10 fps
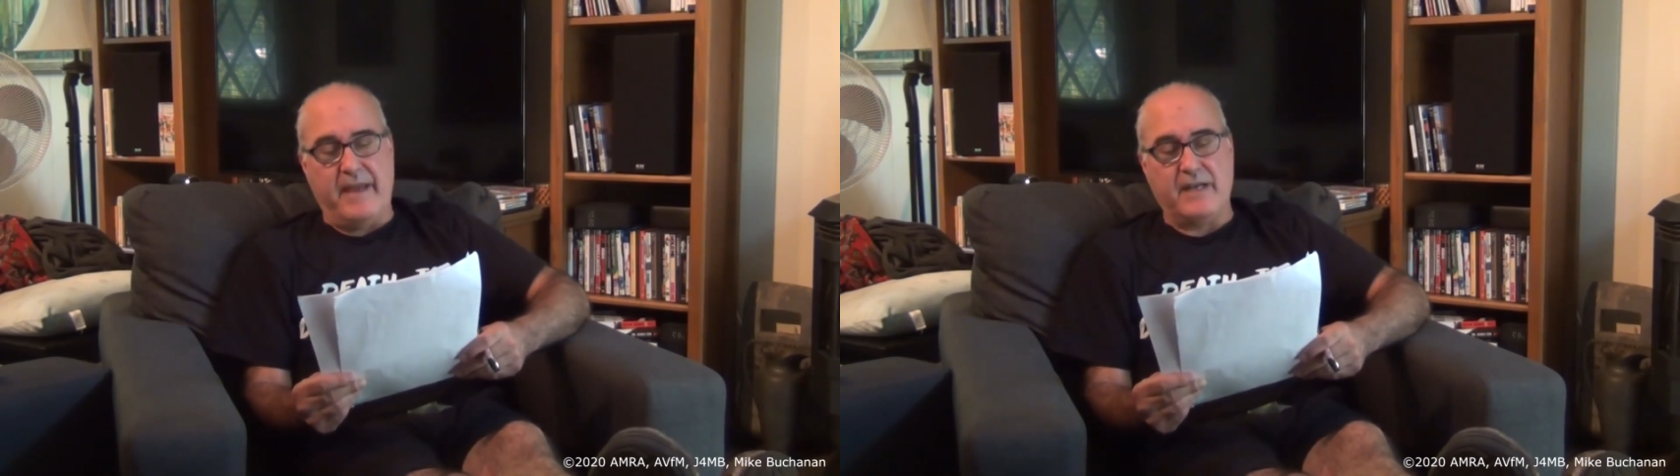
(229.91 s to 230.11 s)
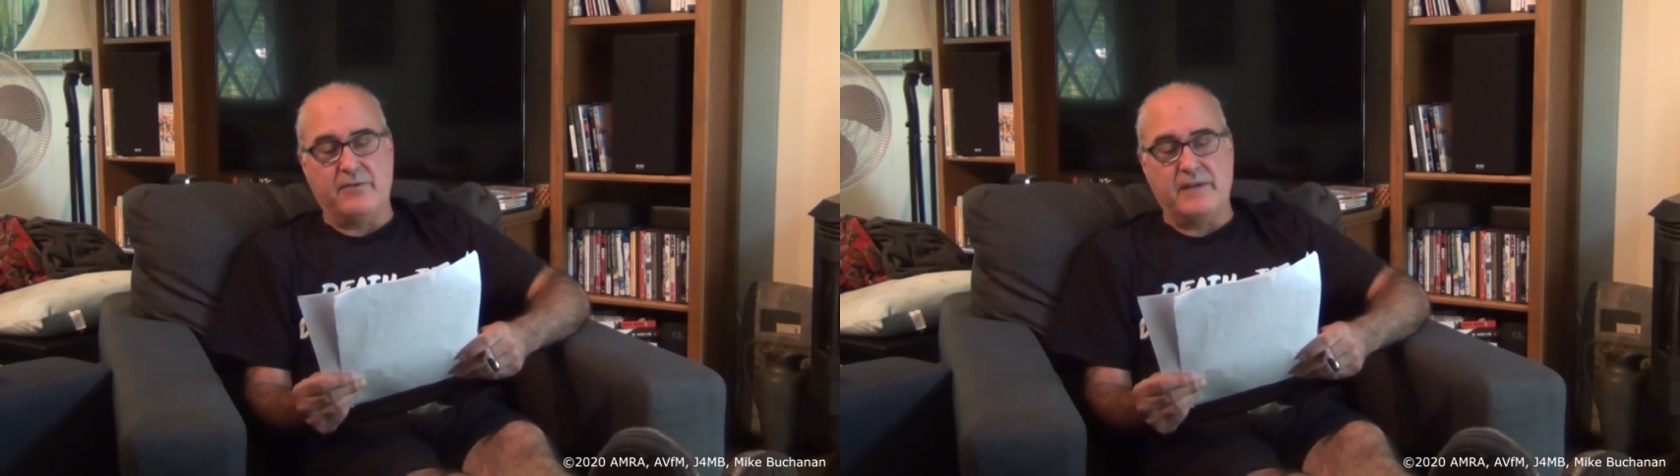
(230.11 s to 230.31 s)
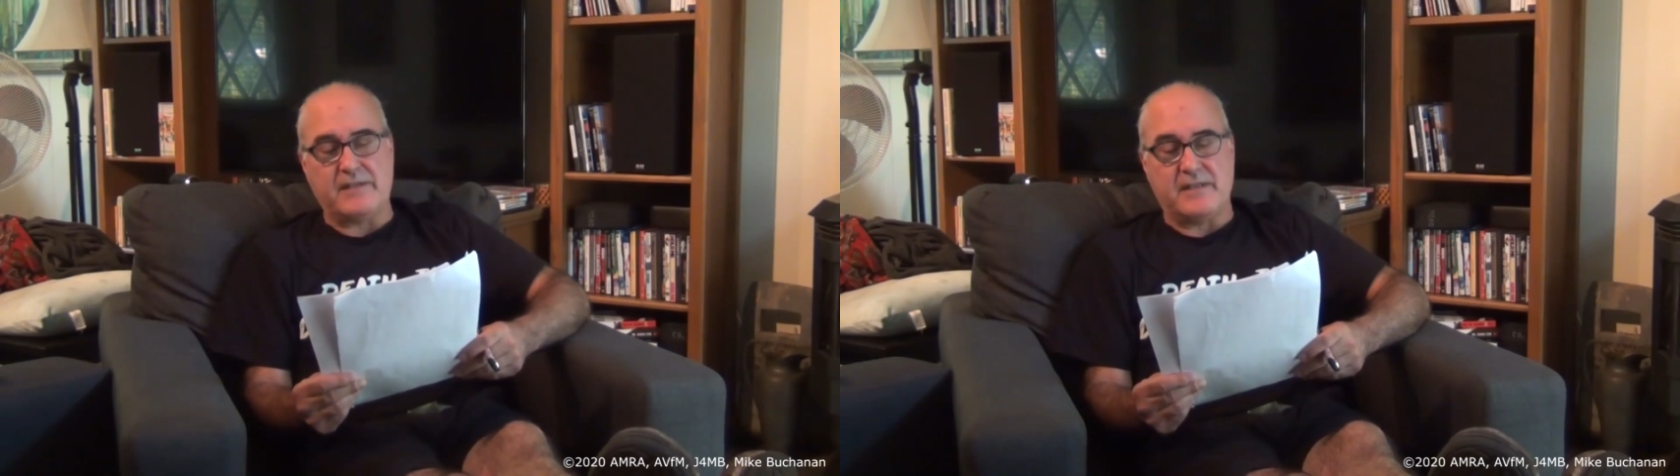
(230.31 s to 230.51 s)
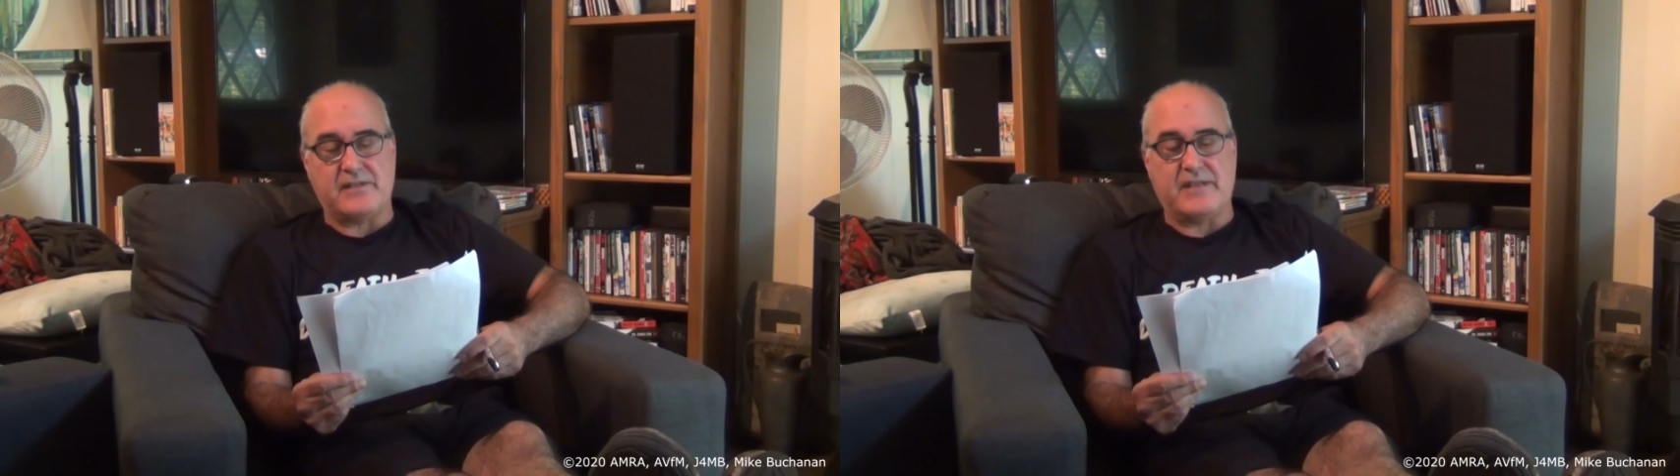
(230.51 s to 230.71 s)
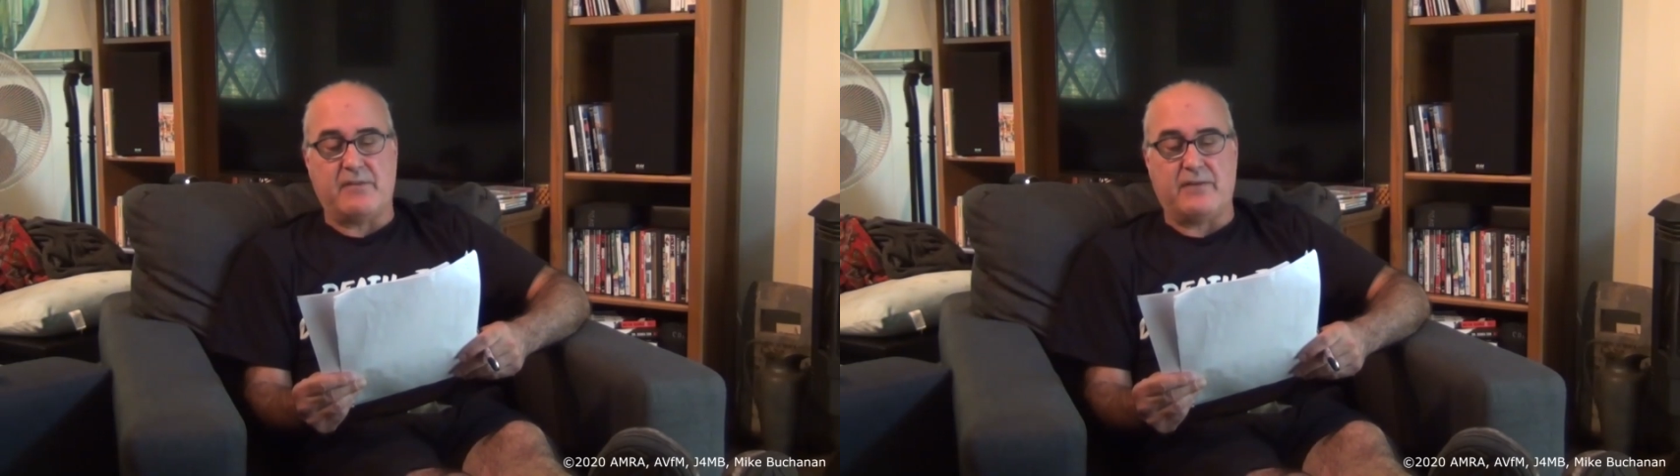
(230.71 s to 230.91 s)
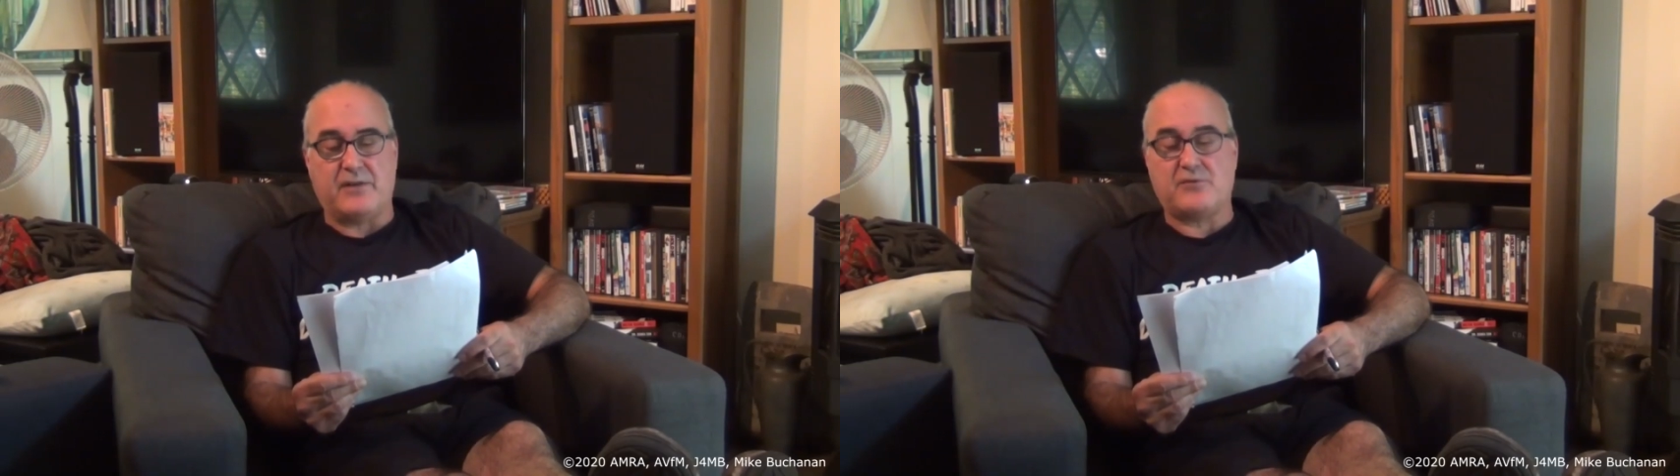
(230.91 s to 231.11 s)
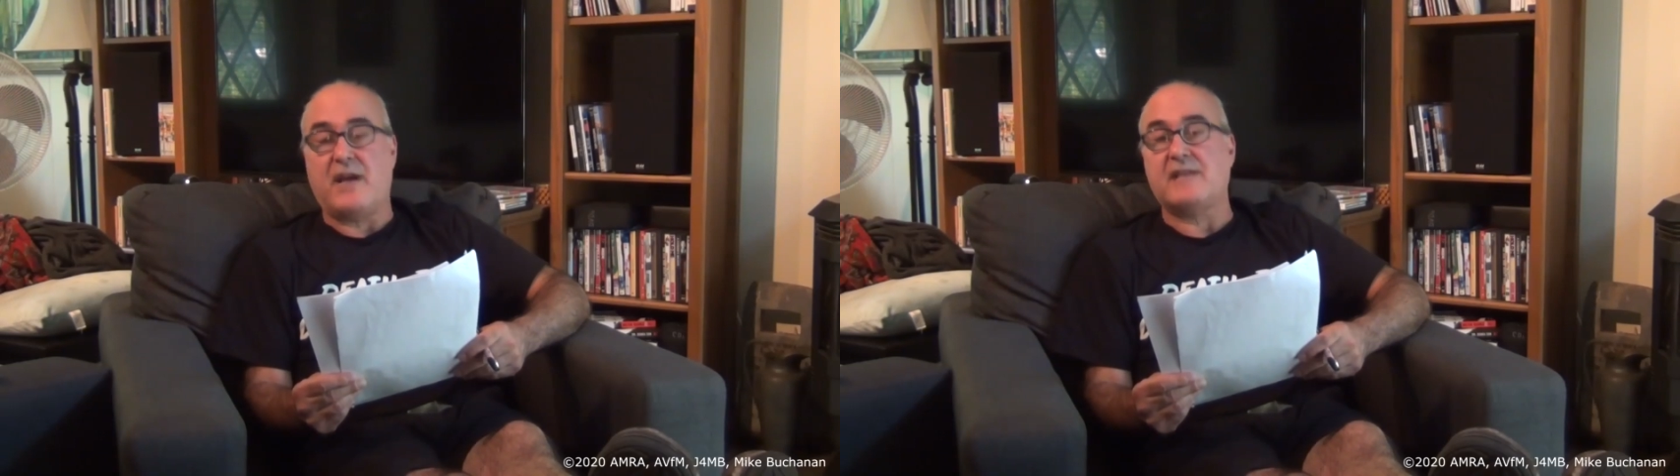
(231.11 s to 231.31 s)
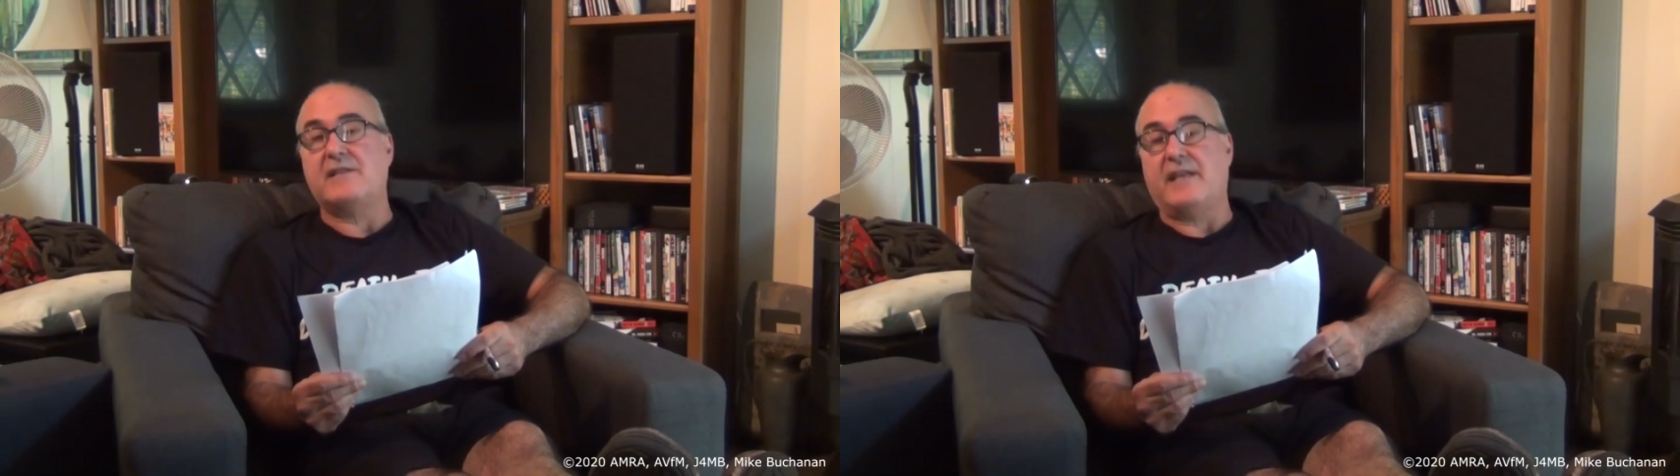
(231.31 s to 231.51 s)
ignorance and secret
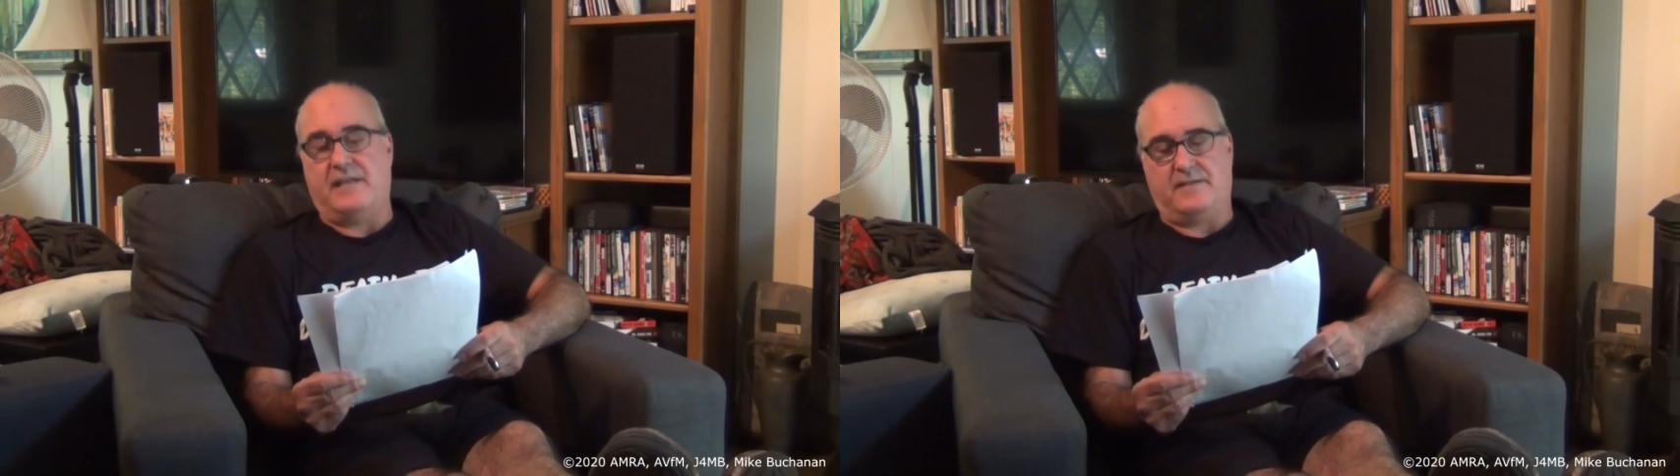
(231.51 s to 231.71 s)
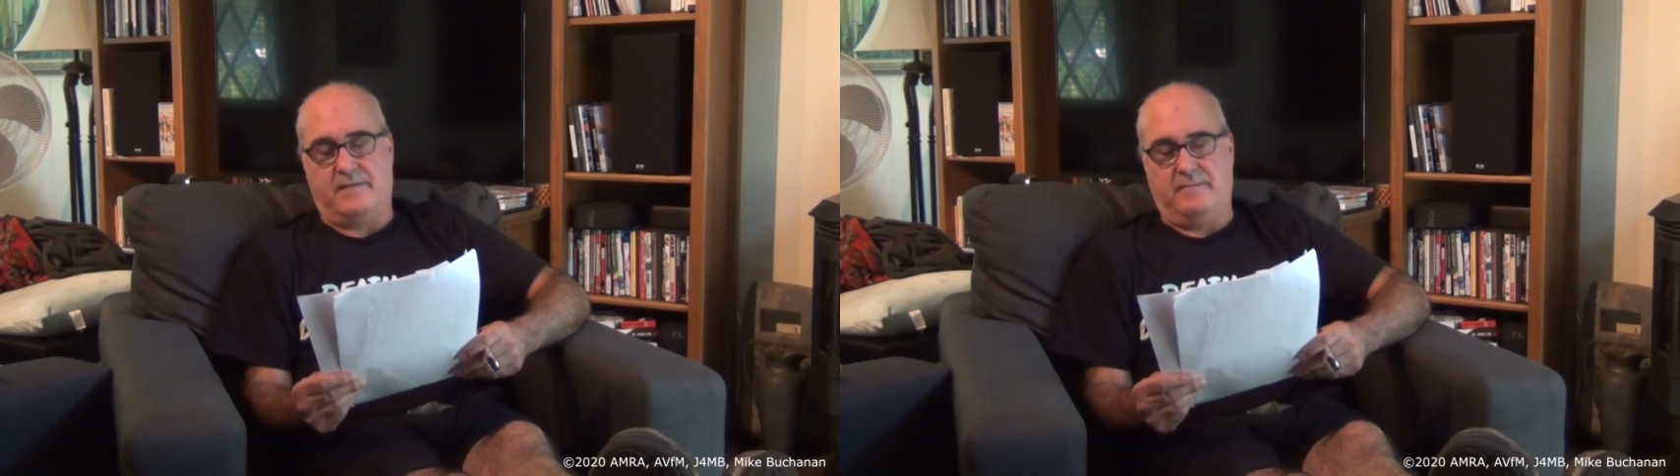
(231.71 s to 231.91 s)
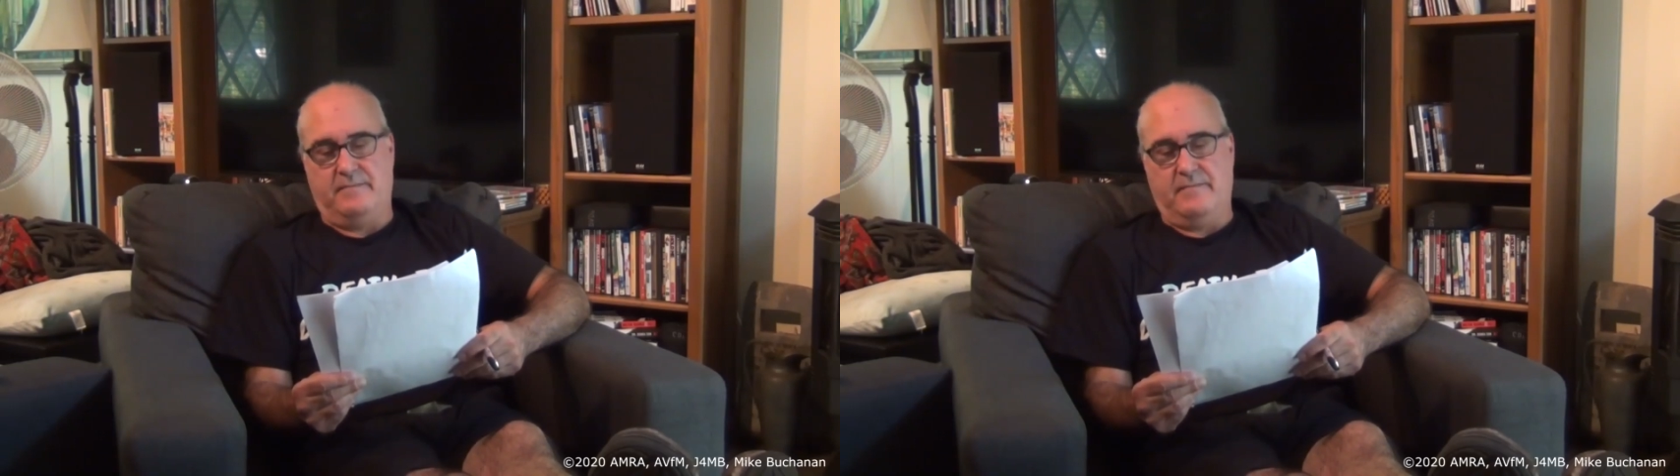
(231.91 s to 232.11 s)
atrocities,